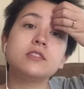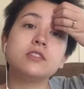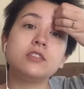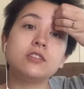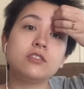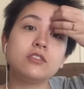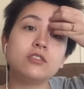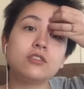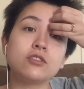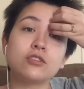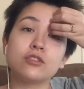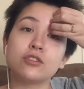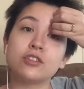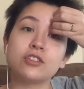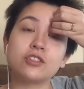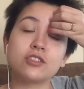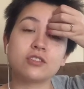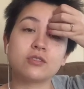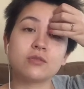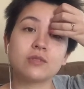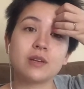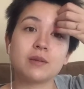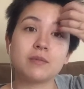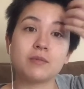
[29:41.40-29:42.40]
usually
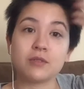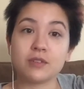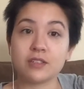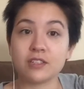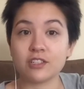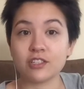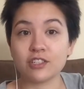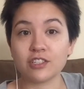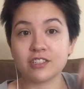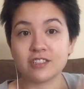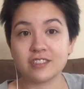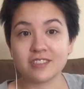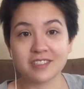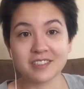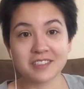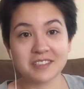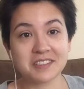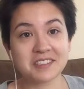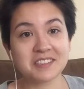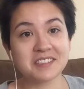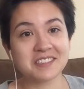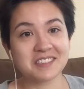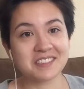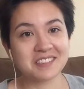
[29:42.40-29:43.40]
just when I'm doing dishes,
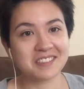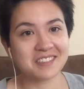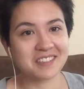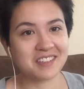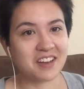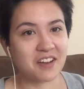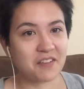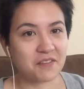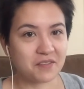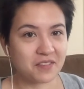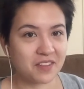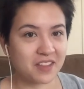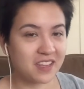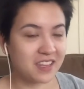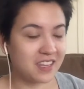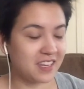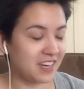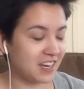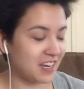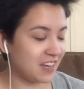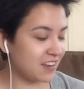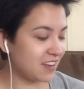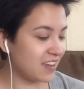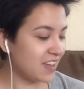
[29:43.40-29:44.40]
when I'm
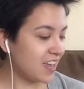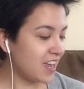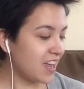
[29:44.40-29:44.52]
cleaning.